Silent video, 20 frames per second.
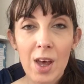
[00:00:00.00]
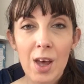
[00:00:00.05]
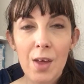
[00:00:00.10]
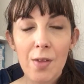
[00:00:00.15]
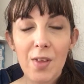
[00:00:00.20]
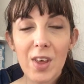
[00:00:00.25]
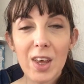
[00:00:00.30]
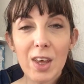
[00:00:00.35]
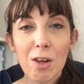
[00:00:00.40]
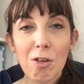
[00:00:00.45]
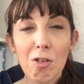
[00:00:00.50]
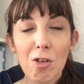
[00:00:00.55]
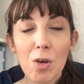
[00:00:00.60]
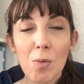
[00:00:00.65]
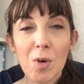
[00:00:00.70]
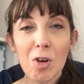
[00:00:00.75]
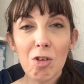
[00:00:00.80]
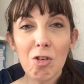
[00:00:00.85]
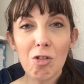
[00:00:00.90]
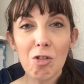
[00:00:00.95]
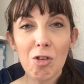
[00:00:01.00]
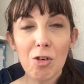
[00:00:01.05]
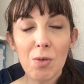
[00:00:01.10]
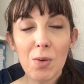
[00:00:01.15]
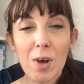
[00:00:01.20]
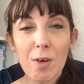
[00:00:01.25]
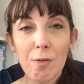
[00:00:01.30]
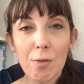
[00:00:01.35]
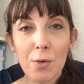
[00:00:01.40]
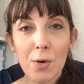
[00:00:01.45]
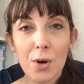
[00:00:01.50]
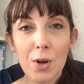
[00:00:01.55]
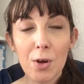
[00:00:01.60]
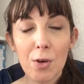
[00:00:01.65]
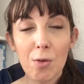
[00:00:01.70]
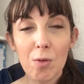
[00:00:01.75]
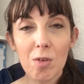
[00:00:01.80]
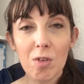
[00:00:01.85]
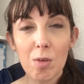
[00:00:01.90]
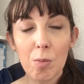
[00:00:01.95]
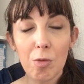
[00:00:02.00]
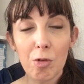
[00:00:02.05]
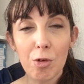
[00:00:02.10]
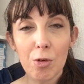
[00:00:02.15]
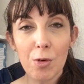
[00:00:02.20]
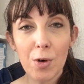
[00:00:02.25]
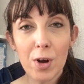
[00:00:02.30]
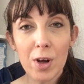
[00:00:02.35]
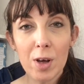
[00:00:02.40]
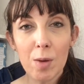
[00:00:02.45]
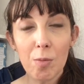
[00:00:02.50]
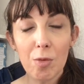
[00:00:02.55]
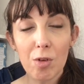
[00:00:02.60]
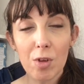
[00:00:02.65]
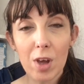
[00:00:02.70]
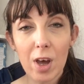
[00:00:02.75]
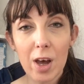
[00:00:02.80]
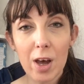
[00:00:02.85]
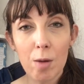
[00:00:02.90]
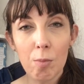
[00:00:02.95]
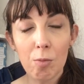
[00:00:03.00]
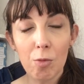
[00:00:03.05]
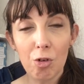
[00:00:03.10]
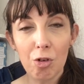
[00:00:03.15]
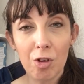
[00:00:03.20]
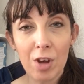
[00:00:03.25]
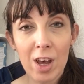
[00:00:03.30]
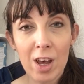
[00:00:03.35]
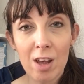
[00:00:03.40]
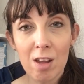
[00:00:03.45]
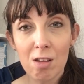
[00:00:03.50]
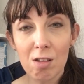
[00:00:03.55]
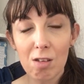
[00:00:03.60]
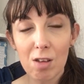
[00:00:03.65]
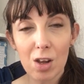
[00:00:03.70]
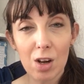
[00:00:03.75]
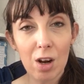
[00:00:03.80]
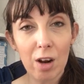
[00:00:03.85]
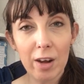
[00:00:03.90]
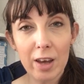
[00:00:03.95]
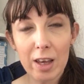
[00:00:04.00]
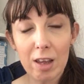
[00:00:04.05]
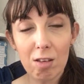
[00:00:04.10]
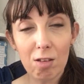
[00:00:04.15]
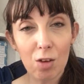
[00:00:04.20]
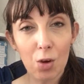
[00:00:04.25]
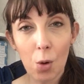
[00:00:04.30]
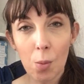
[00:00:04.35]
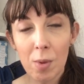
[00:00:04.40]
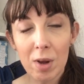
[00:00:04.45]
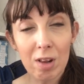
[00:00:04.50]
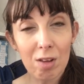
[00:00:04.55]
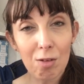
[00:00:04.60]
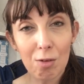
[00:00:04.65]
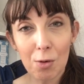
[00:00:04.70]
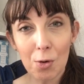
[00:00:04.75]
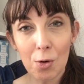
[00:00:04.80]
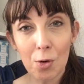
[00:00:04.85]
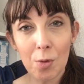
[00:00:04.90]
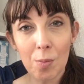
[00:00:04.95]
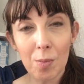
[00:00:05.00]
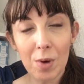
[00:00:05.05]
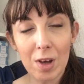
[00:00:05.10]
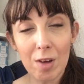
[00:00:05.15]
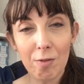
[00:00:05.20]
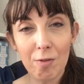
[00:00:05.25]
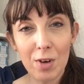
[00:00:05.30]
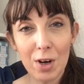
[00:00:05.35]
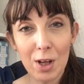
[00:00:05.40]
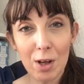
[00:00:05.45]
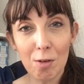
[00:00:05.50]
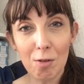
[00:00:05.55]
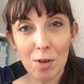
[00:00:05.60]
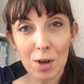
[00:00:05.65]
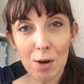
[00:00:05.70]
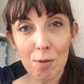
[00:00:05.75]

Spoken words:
Thank you so much to everyone who subscribes, shares, likes, comments on my videos.